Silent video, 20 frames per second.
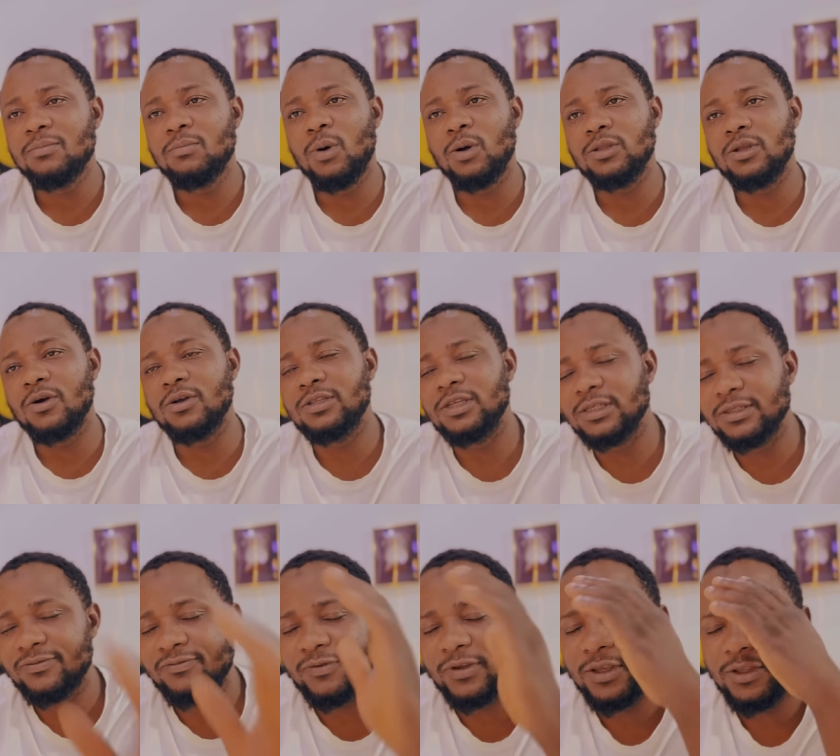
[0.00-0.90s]
But there was
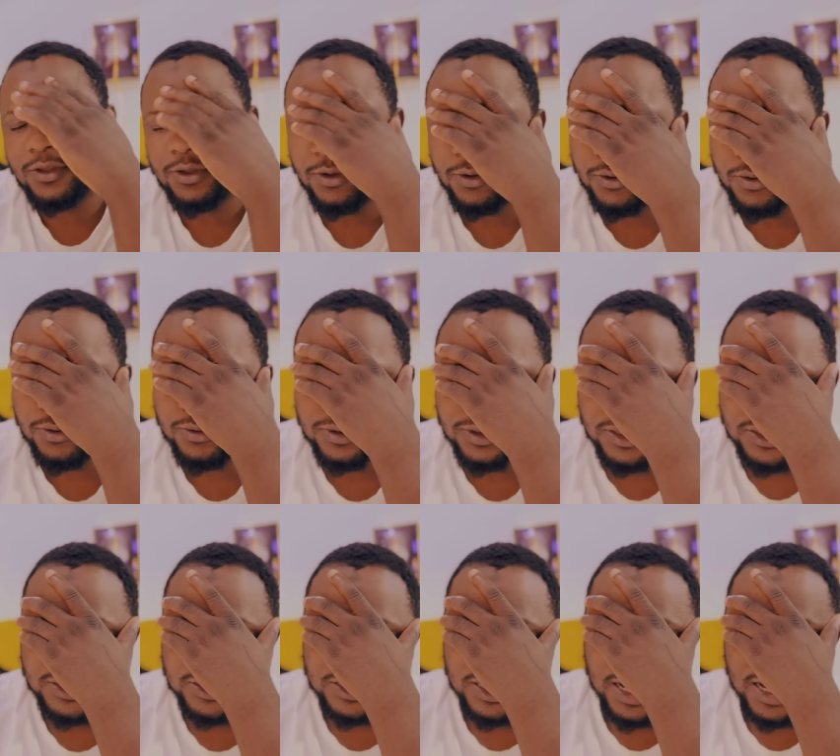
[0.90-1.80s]
this video
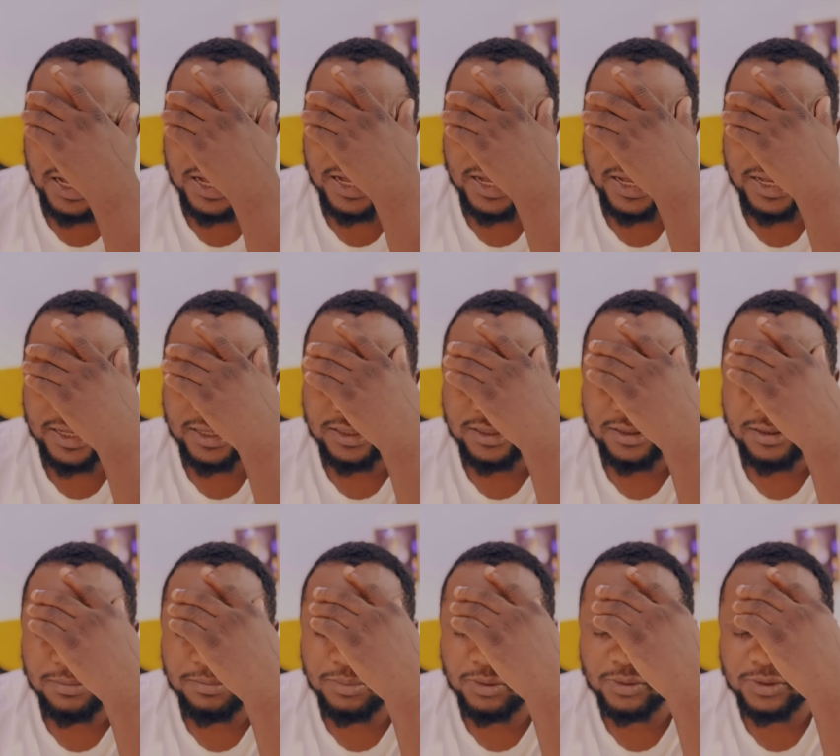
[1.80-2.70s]
this guy
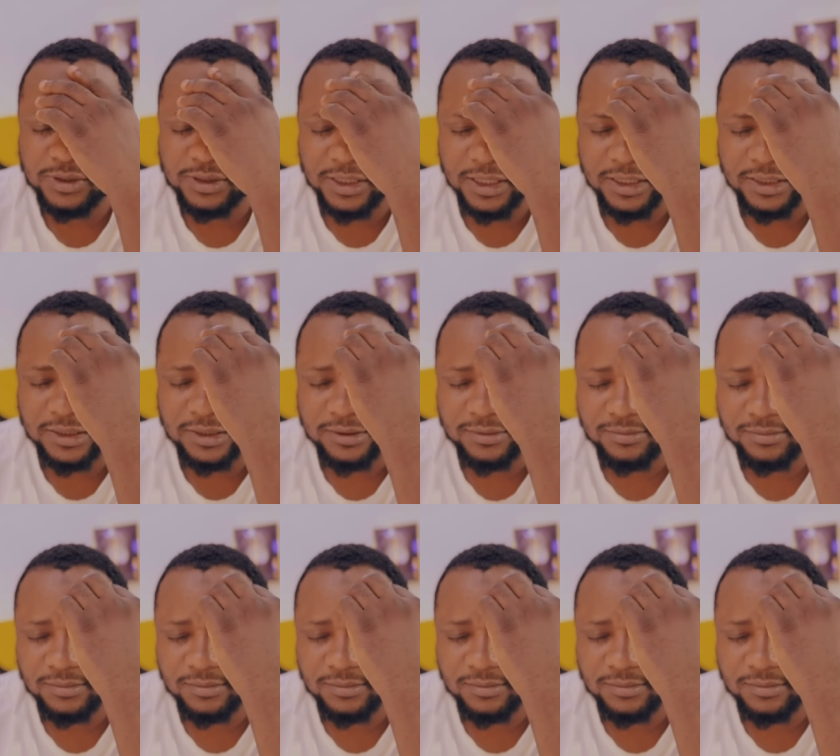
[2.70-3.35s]
posted